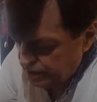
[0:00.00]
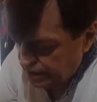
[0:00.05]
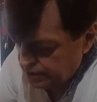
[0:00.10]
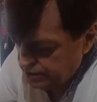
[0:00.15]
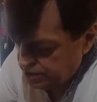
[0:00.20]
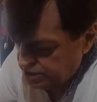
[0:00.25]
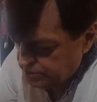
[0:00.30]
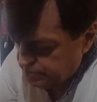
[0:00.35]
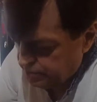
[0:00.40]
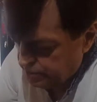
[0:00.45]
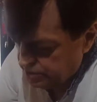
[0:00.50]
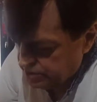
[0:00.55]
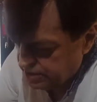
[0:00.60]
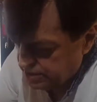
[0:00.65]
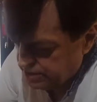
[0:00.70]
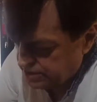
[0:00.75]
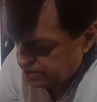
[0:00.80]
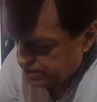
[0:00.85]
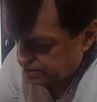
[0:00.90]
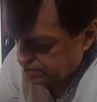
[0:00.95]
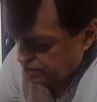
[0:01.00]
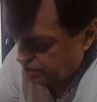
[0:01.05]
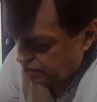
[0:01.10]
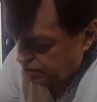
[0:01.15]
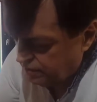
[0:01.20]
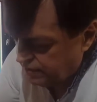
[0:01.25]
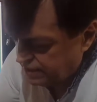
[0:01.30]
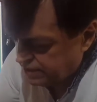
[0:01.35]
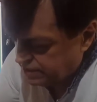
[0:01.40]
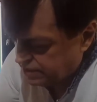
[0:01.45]
This process is
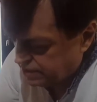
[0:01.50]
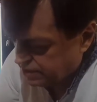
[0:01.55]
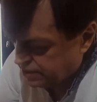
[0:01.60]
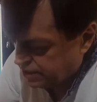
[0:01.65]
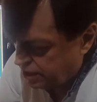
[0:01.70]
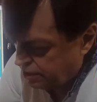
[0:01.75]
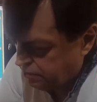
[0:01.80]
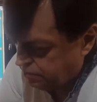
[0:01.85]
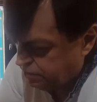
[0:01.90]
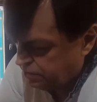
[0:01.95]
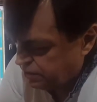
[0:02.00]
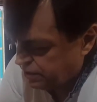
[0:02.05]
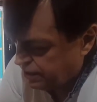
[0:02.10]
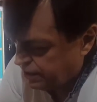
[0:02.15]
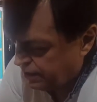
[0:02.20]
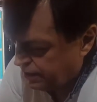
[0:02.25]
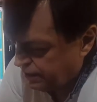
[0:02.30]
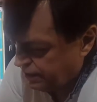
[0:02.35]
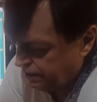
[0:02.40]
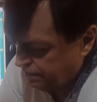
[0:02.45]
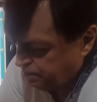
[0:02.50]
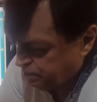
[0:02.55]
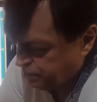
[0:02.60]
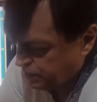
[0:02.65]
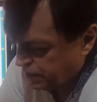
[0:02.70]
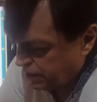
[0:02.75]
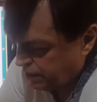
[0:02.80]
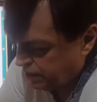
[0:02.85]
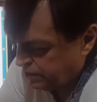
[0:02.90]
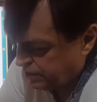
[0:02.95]
always skillfully
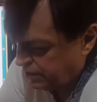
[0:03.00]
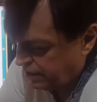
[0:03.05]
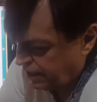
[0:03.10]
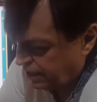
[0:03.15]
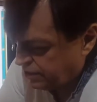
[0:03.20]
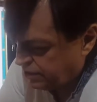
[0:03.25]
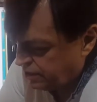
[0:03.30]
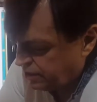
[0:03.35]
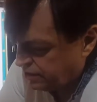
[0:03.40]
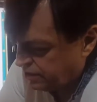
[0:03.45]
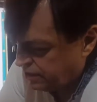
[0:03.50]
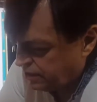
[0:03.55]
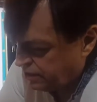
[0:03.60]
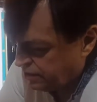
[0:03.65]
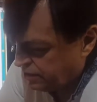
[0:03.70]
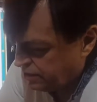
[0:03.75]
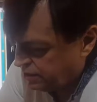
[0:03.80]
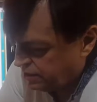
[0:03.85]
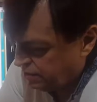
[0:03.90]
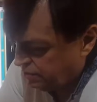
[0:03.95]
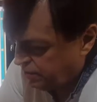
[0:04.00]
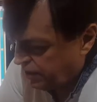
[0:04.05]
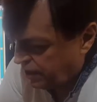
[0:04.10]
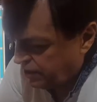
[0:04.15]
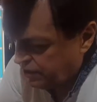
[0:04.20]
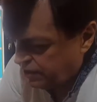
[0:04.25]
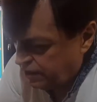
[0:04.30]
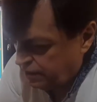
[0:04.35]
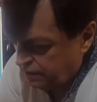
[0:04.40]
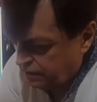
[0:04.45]
directed into the
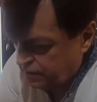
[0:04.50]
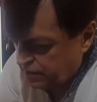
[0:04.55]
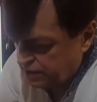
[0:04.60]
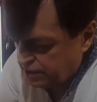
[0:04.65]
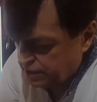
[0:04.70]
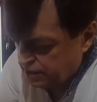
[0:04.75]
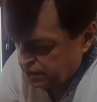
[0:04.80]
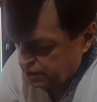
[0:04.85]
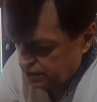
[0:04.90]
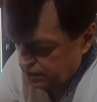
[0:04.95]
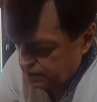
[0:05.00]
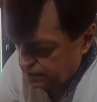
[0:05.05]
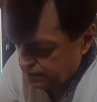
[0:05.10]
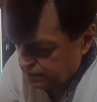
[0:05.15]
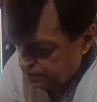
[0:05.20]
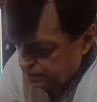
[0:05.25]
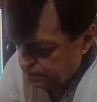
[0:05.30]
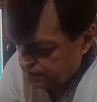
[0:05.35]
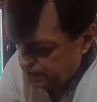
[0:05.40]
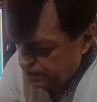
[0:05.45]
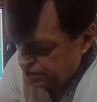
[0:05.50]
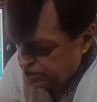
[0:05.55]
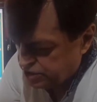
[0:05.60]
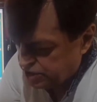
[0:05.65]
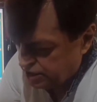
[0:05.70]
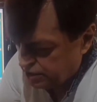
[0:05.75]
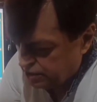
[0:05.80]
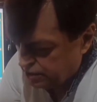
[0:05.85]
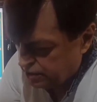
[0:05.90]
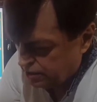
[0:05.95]
body with very
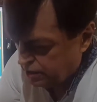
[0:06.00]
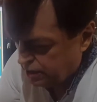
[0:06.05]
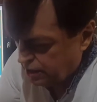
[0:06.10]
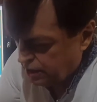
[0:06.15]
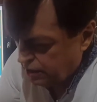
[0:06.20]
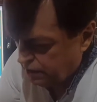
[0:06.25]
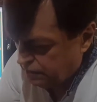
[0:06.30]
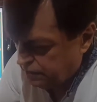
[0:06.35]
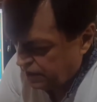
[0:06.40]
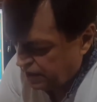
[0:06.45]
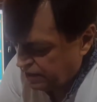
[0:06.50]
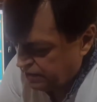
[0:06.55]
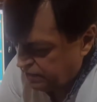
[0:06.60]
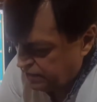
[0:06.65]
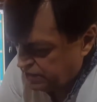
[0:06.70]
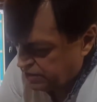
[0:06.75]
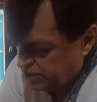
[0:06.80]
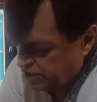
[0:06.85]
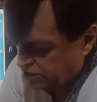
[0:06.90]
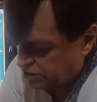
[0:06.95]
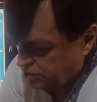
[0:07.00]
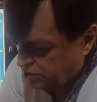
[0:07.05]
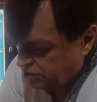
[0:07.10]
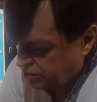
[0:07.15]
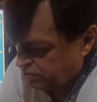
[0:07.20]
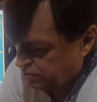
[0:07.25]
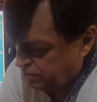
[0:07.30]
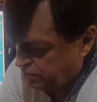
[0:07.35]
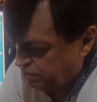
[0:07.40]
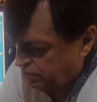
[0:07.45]
gentle frequencies
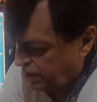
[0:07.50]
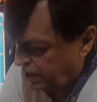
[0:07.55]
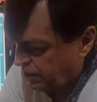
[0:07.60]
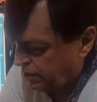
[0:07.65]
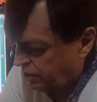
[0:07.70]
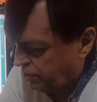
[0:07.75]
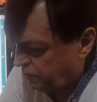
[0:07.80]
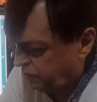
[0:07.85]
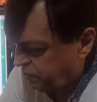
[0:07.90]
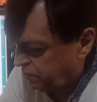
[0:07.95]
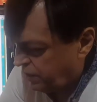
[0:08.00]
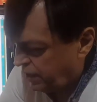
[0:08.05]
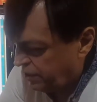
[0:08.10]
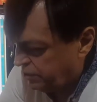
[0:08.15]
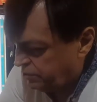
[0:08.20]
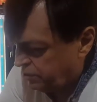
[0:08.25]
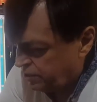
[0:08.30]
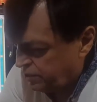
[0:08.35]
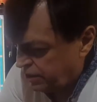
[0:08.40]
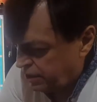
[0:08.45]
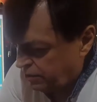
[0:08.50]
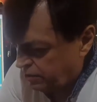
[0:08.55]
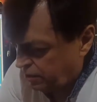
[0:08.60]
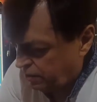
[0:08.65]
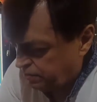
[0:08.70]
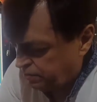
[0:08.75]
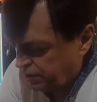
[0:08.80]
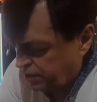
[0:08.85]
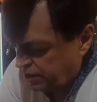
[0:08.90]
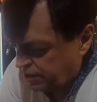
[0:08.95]
of micro and nano
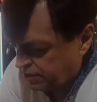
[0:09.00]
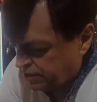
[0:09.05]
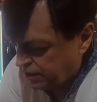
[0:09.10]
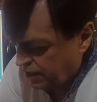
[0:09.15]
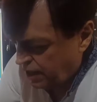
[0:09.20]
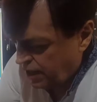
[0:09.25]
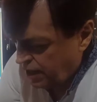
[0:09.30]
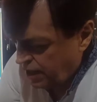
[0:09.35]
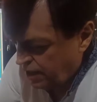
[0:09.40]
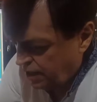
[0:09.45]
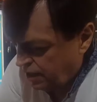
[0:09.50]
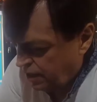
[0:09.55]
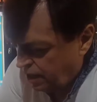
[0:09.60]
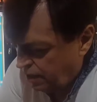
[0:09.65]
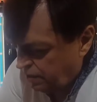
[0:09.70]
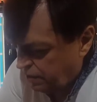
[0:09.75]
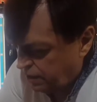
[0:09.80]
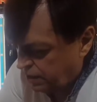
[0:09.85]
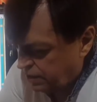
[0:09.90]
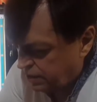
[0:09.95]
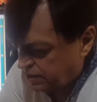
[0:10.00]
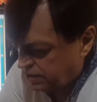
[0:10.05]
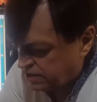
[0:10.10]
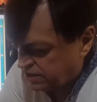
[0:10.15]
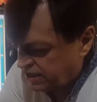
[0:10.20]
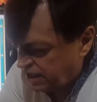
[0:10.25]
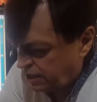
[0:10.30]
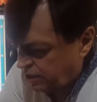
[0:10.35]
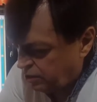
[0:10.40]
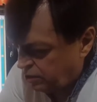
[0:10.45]
amperes, allowing
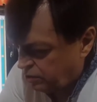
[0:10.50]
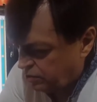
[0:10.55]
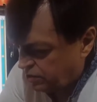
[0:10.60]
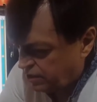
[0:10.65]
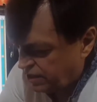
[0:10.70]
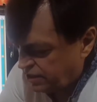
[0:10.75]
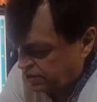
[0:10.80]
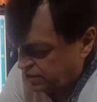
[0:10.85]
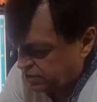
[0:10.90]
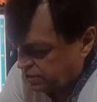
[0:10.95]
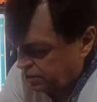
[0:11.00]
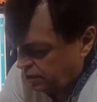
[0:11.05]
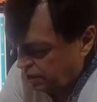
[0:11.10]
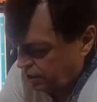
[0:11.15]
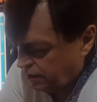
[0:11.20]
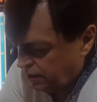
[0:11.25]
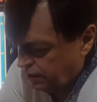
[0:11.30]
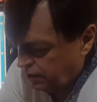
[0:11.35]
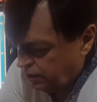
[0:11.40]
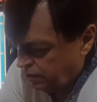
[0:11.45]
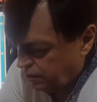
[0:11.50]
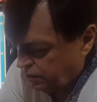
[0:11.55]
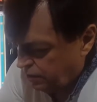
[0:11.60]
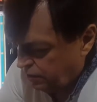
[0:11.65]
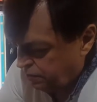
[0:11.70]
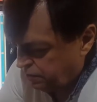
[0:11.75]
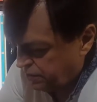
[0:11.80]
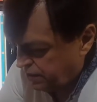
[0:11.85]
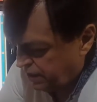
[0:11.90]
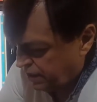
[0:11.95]
zero risk
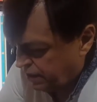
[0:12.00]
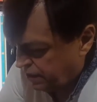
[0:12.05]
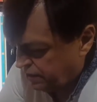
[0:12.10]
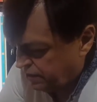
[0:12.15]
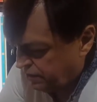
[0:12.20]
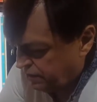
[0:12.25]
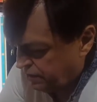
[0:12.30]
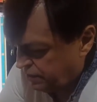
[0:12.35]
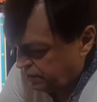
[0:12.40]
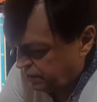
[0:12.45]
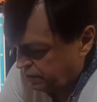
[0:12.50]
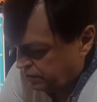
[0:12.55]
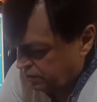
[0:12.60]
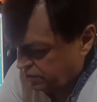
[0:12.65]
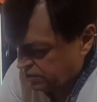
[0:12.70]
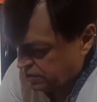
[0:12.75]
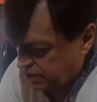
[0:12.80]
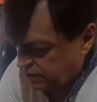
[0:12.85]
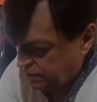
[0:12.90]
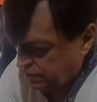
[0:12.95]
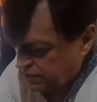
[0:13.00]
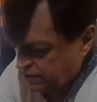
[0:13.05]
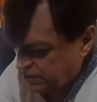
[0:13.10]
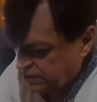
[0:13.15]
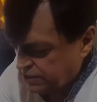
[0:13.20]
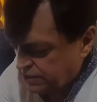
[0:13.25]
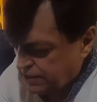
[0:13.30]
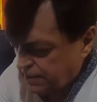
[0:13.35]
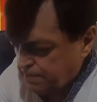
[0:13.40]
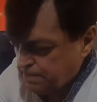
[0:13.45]
of negative
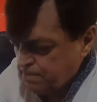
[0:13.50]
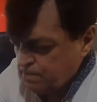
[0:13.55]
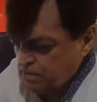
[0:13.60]
consequences.